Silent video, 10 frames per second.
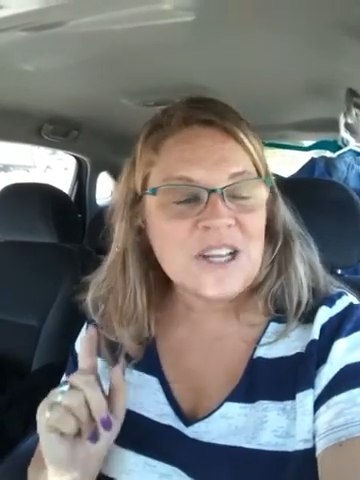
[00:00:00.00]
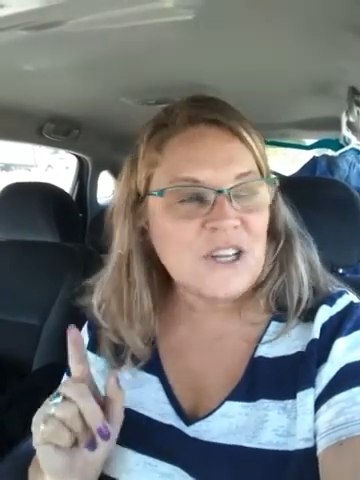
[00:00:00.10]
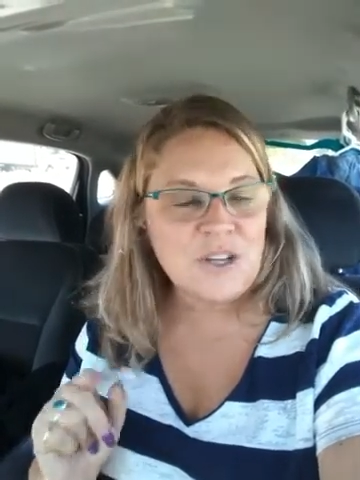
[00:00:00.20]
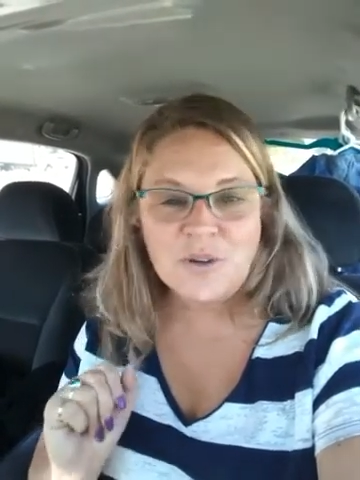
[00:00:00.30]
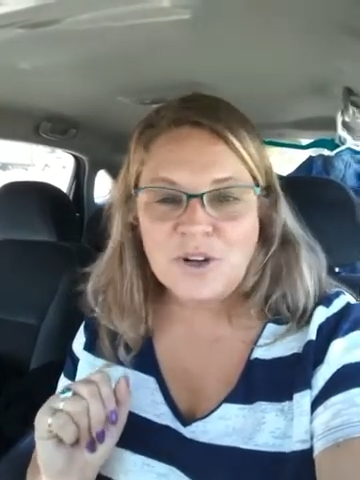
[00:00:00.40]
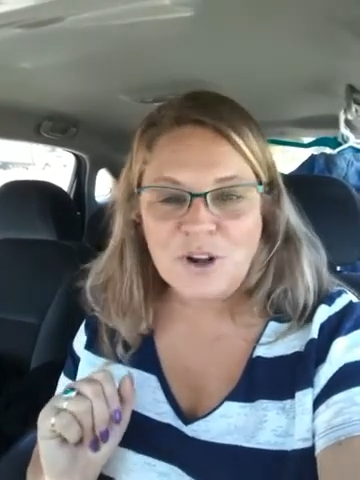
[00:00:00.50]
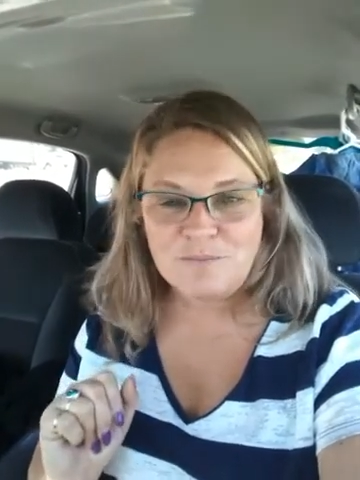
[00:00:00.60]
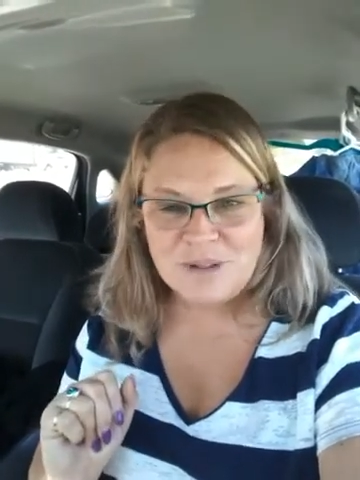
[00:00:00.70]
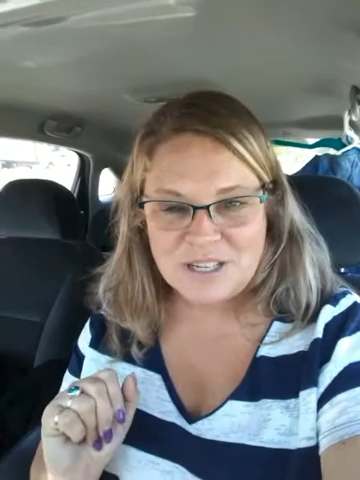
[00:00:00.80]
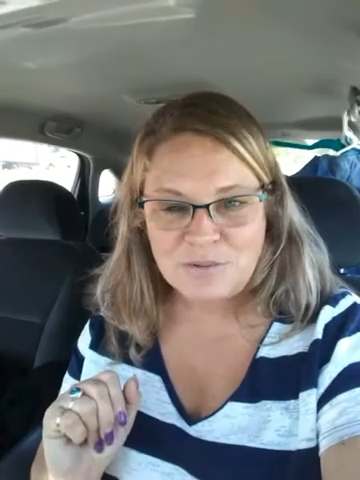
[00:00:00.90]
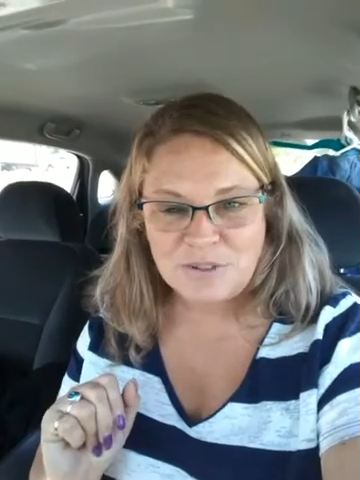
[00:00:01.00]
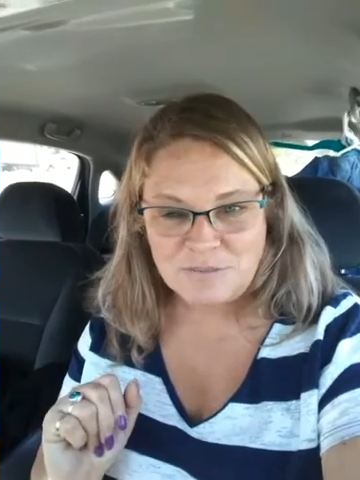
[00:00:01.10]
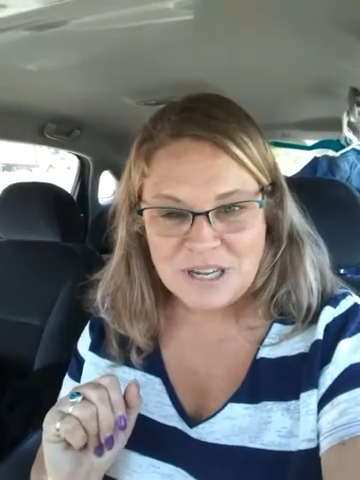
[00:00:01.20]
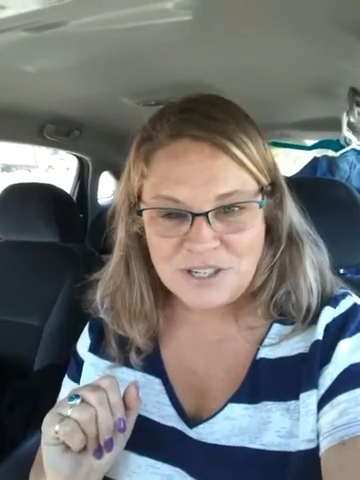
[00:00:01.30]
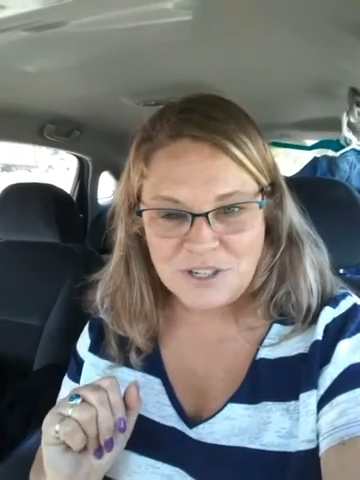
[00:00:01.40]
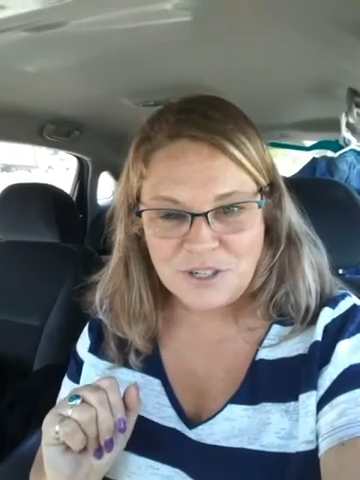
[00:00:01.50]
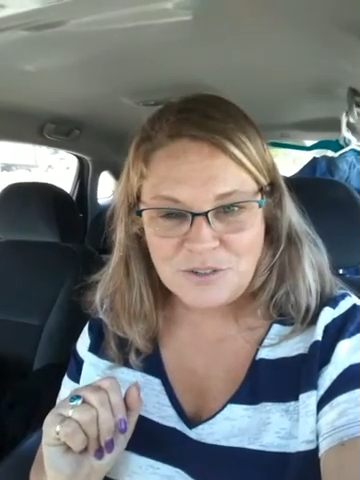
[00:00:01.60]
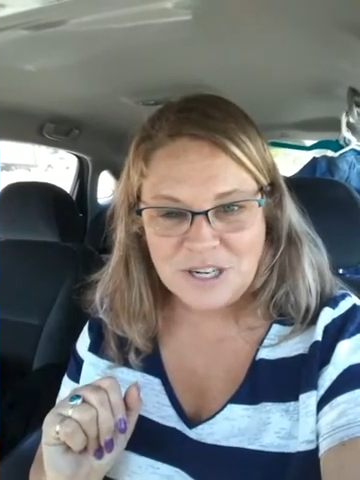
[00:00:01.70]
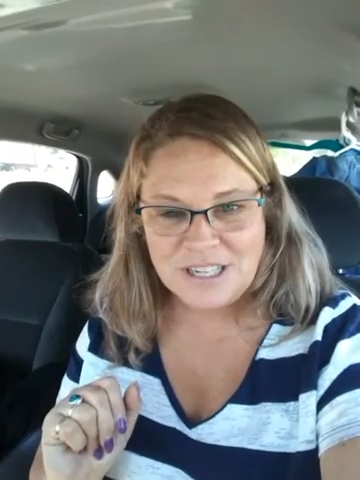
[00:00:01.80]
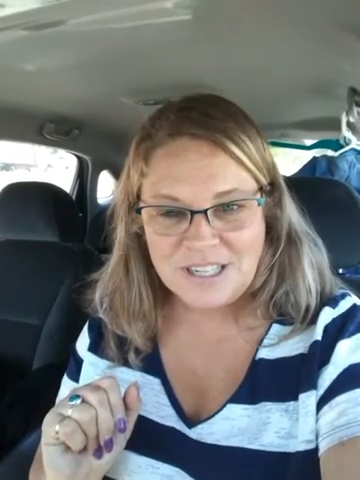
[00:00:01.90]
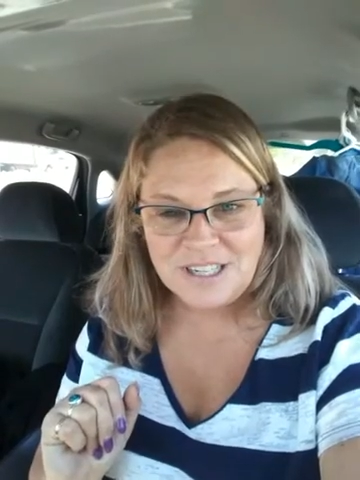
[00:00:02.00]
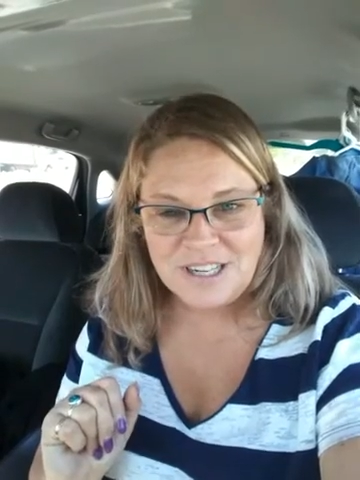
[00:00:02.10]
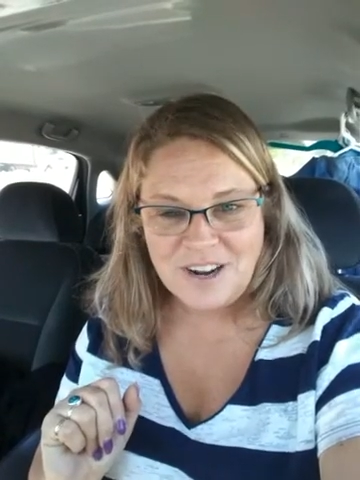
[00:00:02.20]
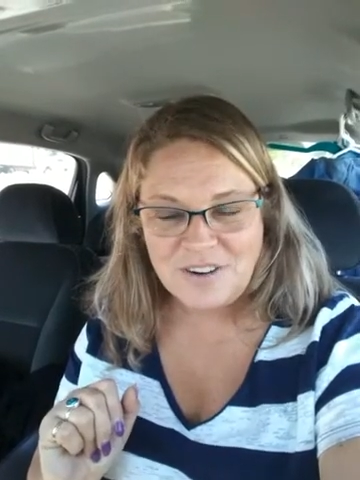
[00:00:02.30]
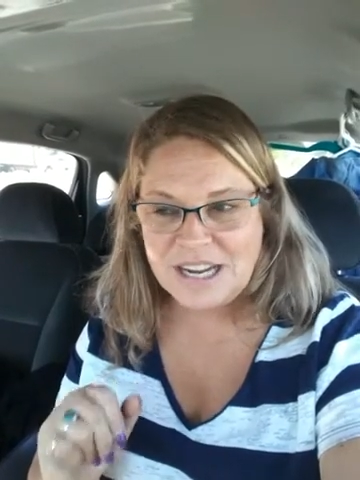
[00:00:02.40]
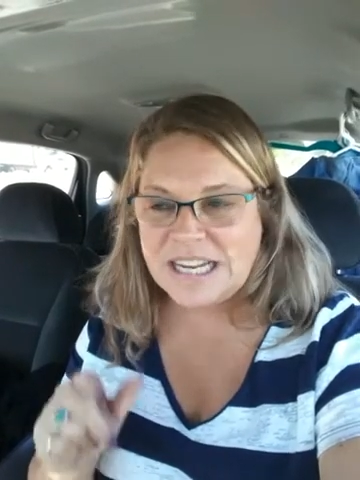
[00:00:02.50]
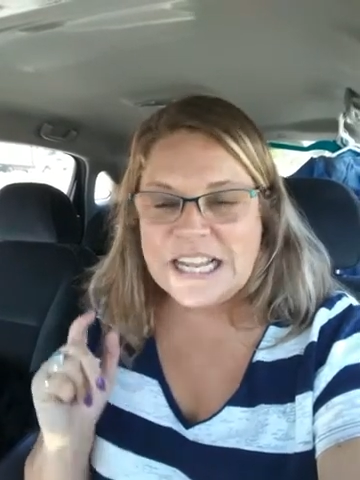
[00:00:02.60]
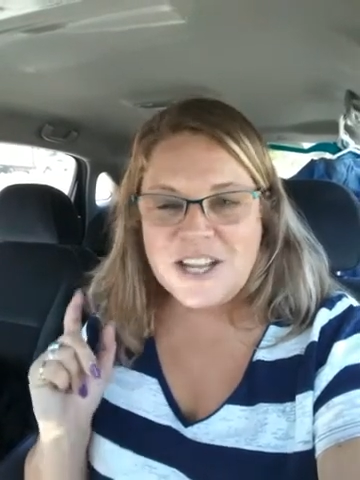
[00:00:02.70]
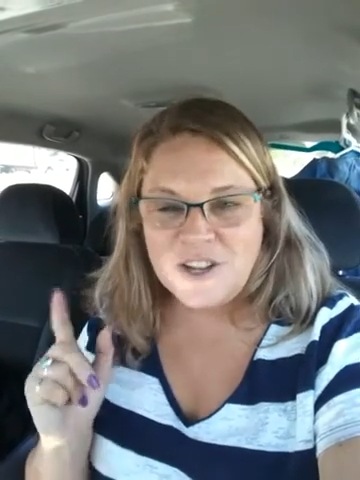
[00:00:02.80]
You don't mess with my children, all right?